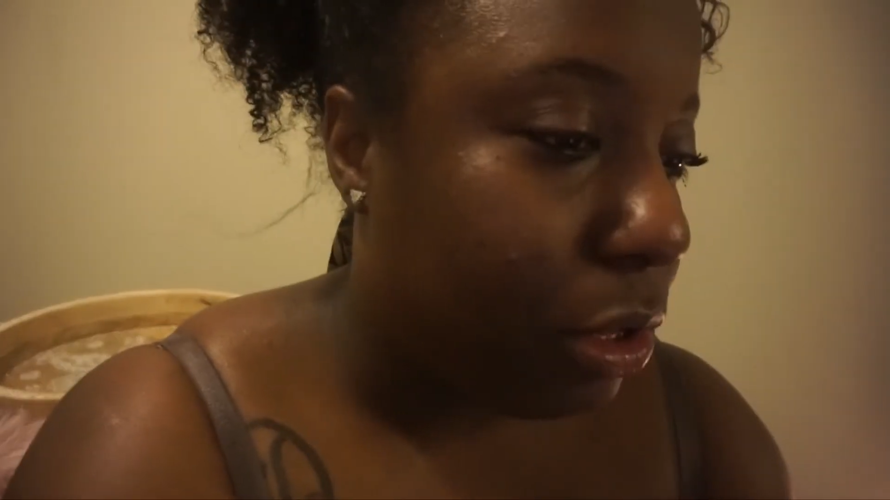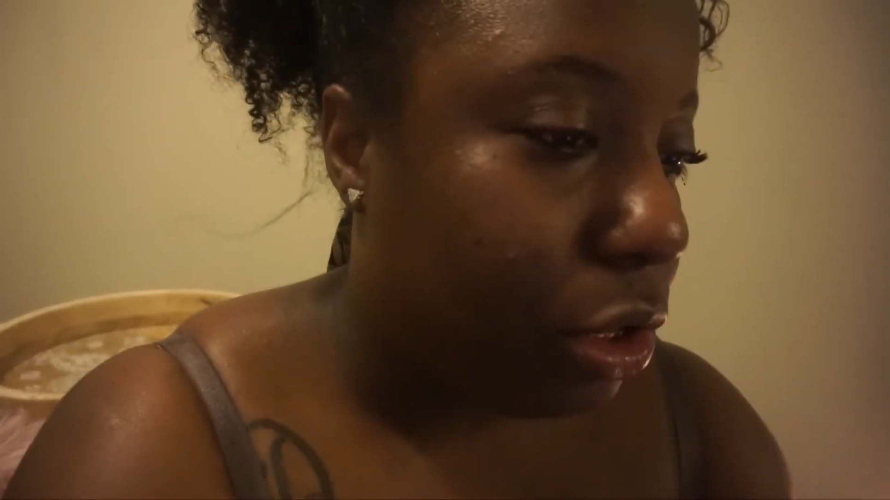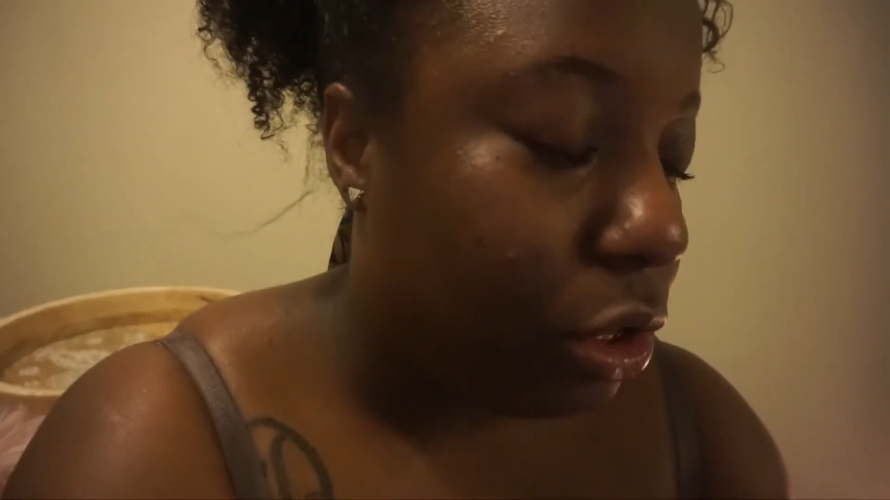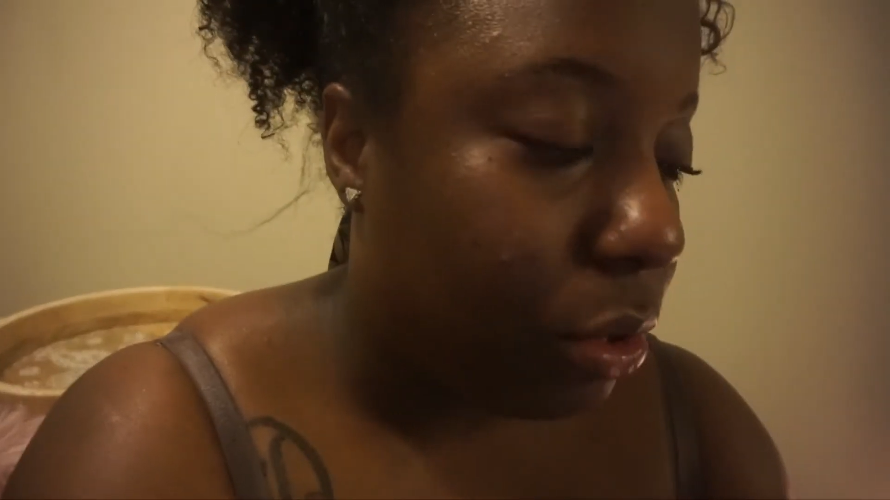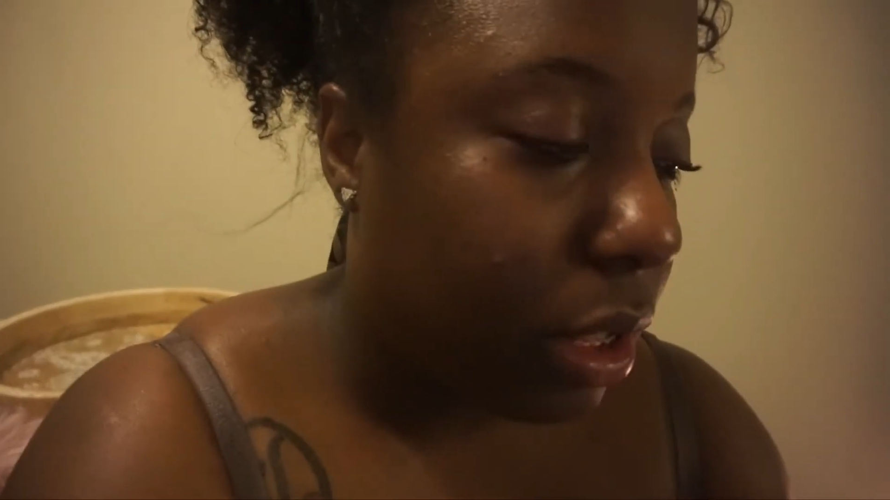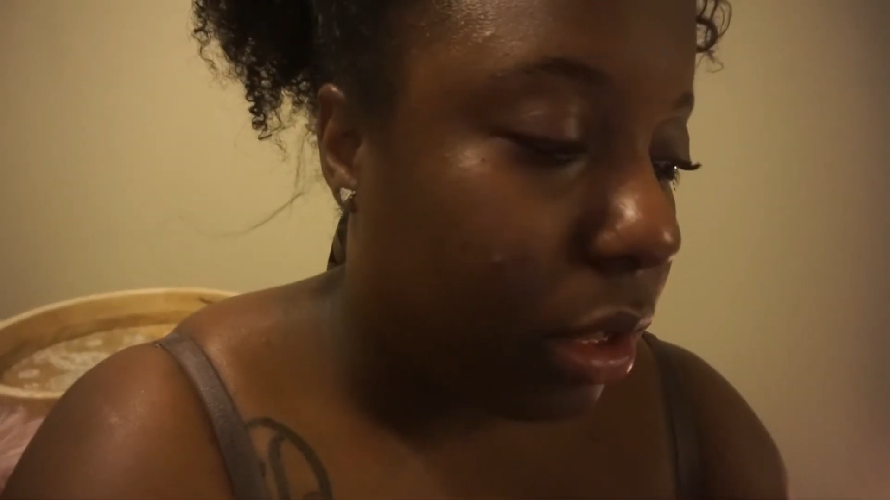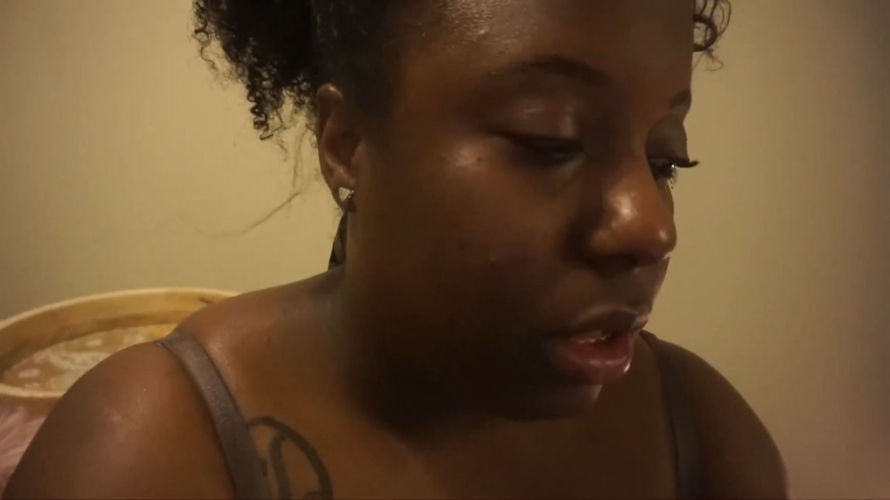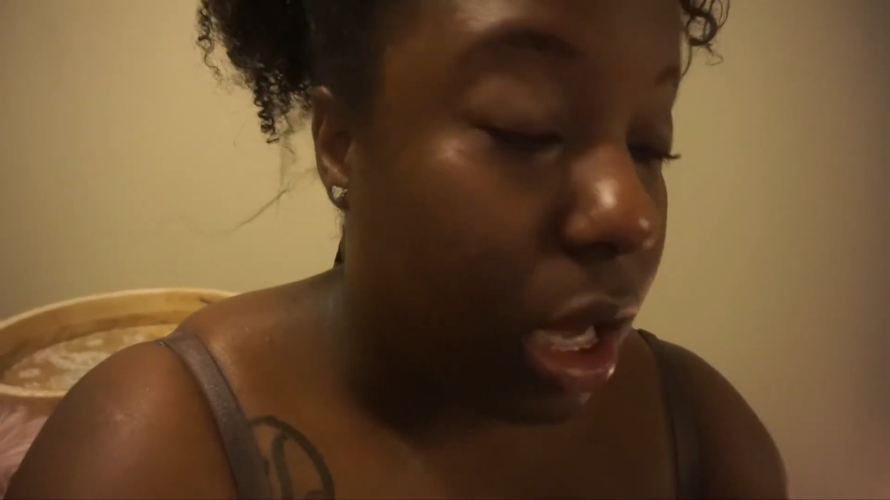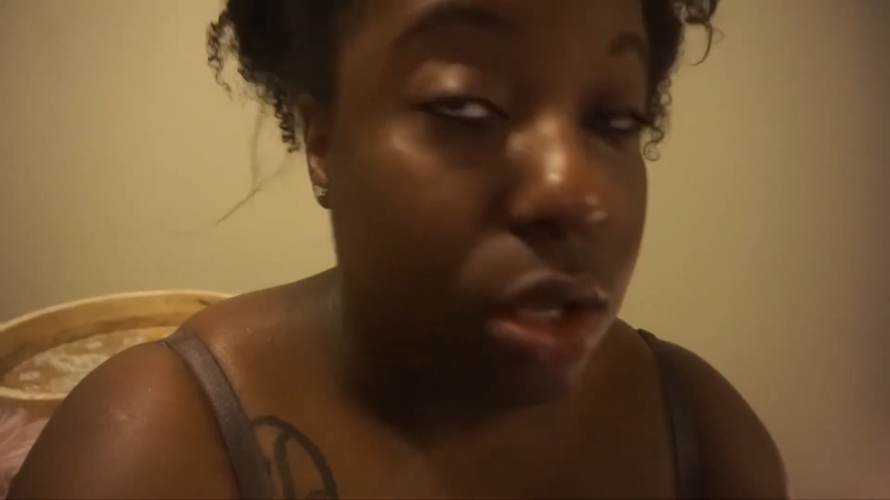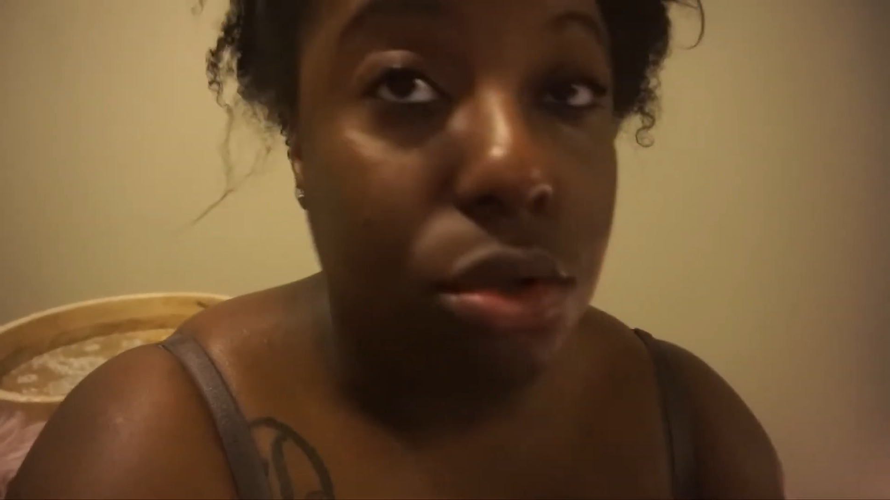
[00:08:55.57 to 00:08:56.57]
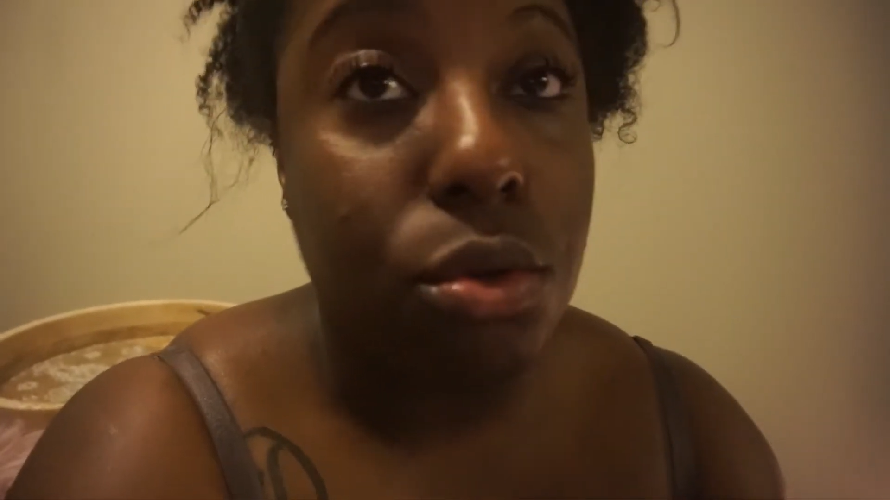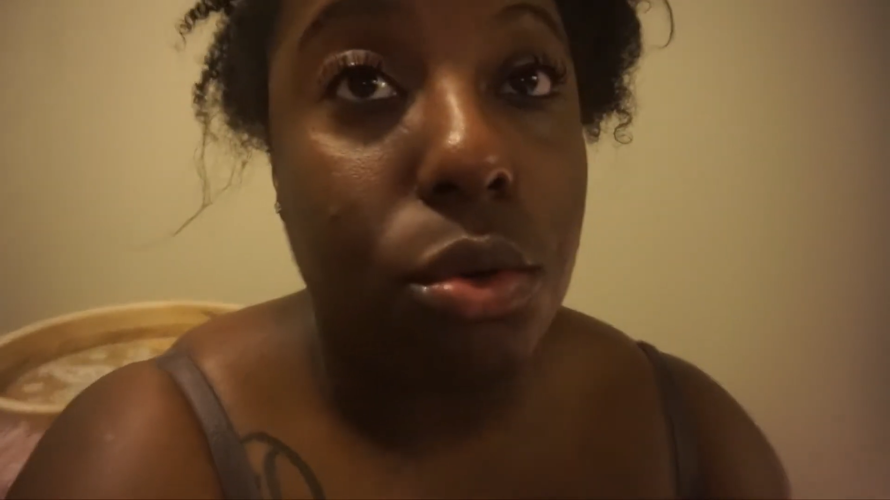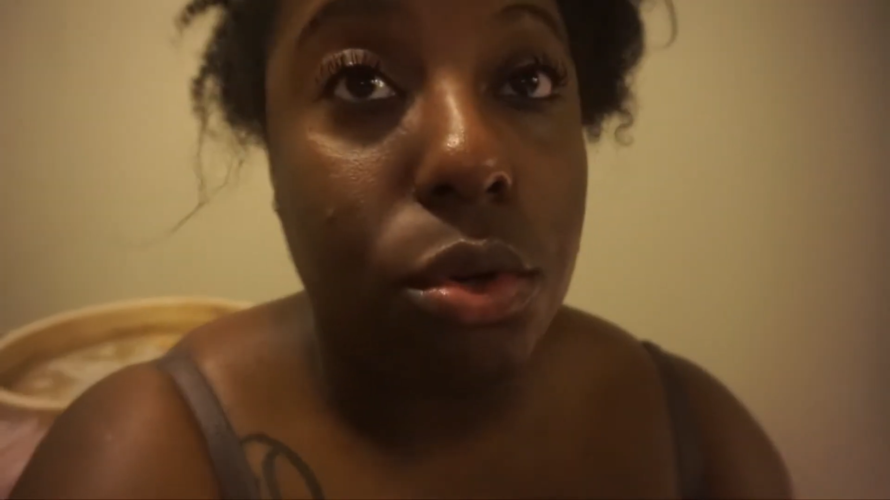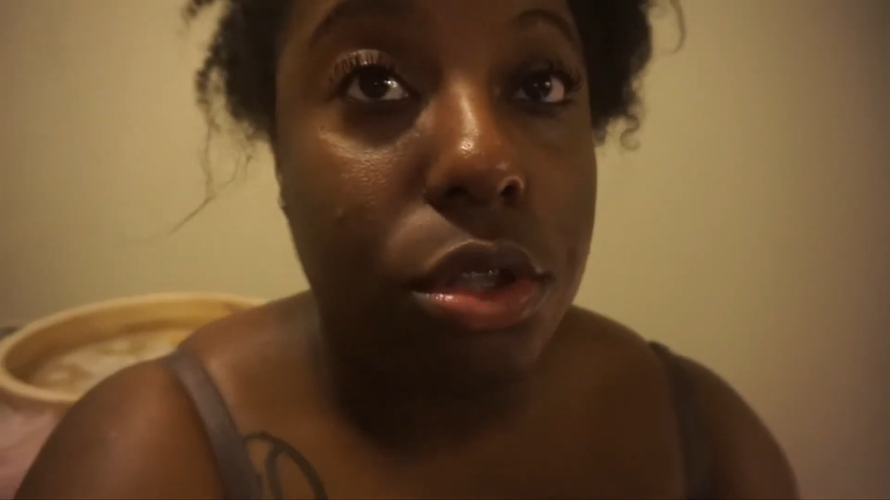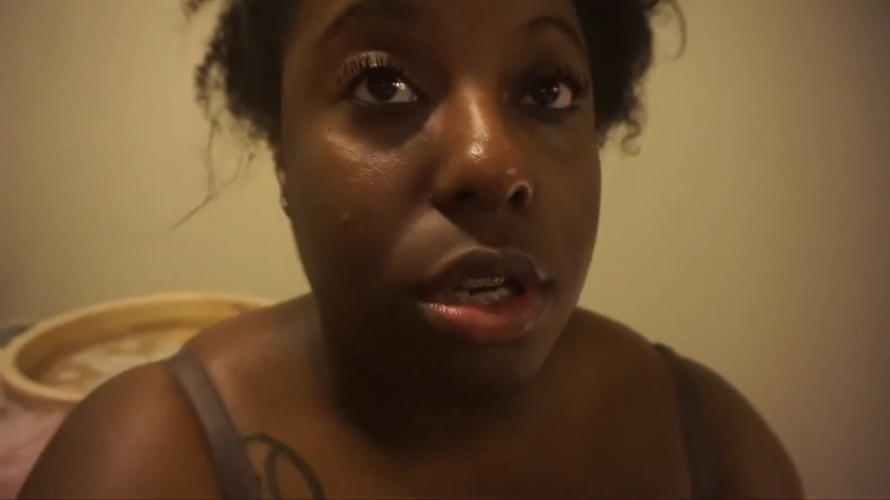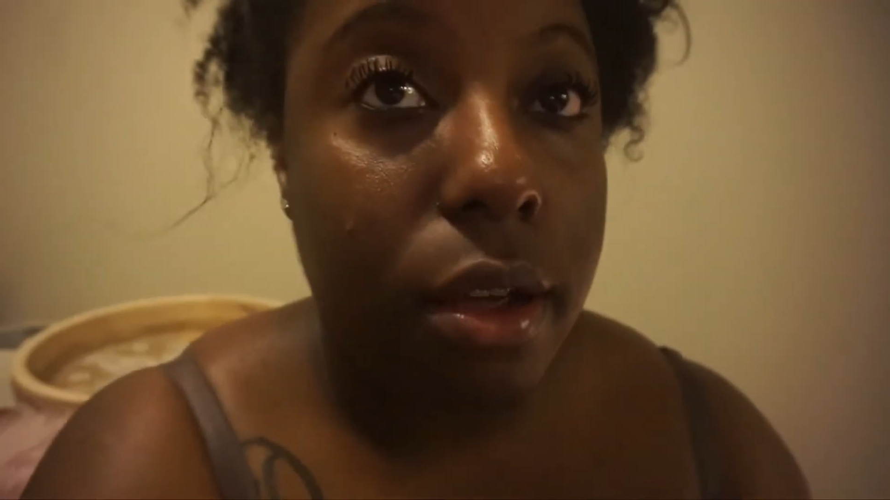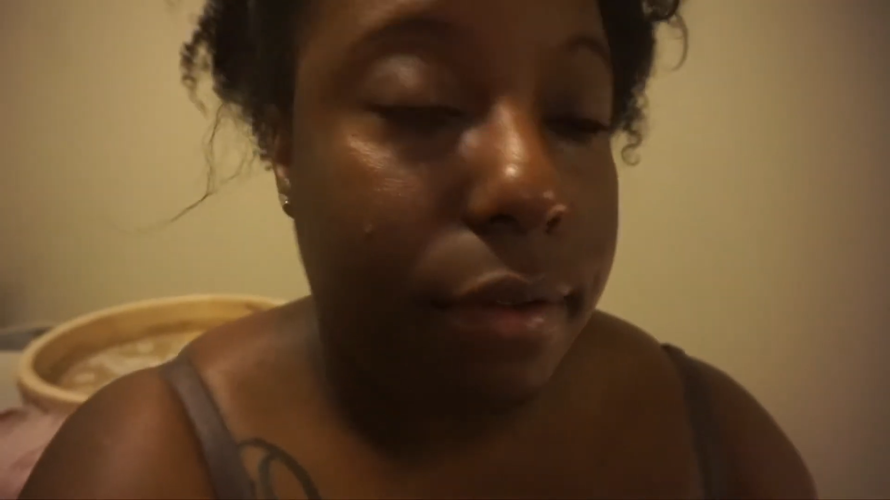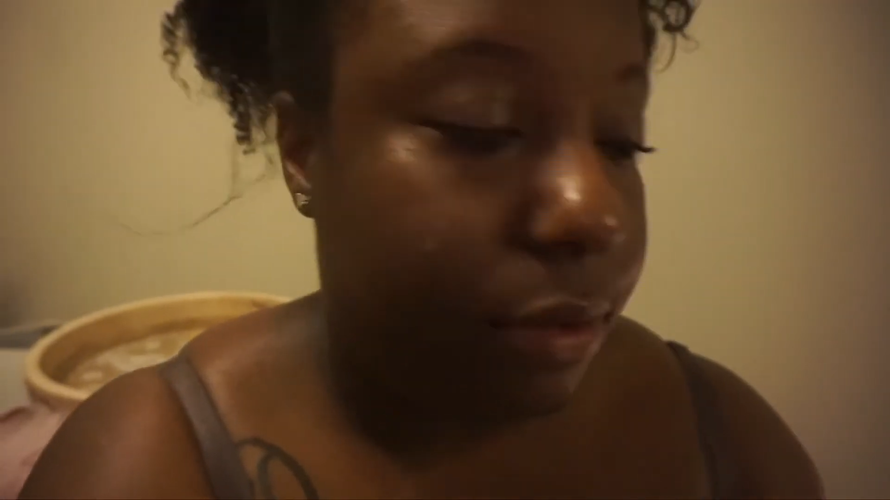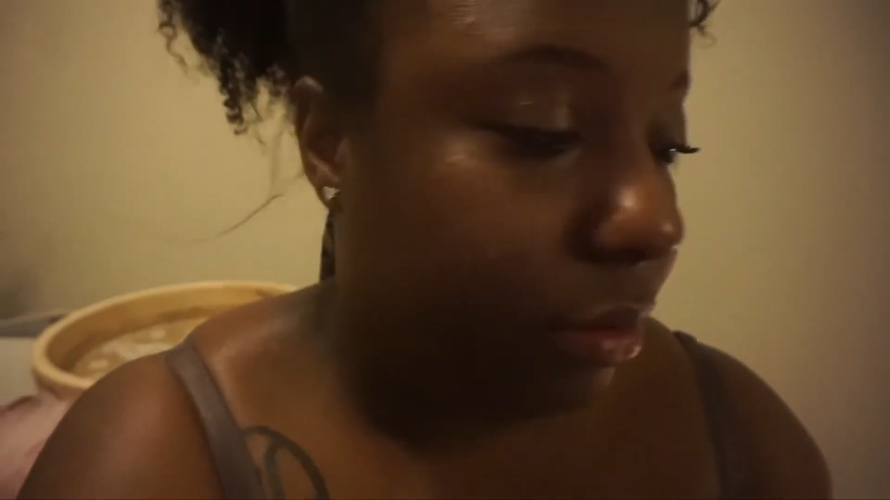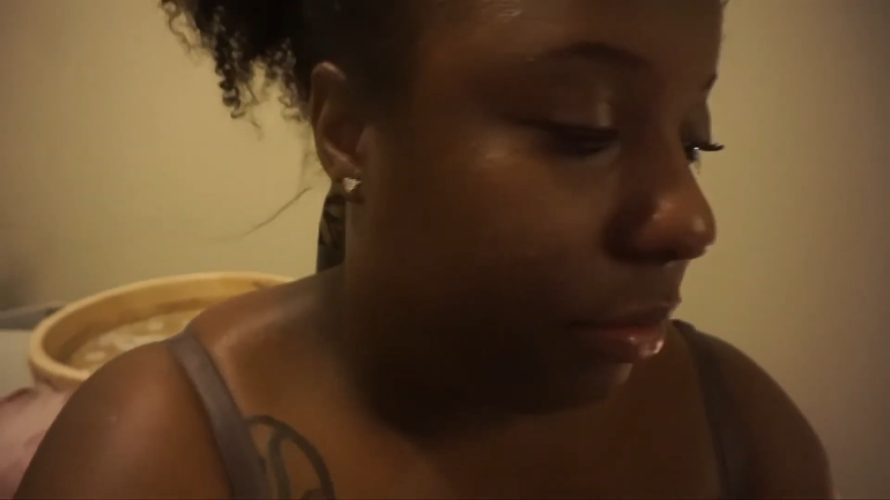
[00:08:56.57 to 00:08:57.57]
strictly like school
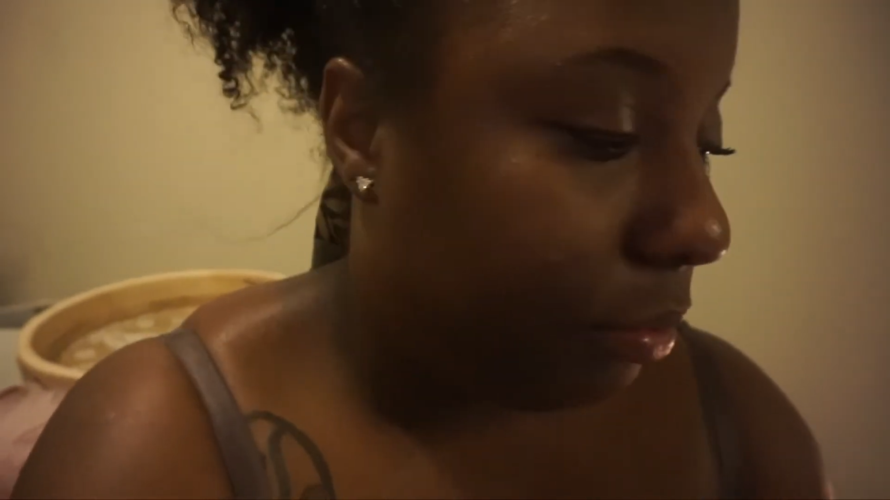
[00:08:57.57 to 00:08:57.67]
stuff.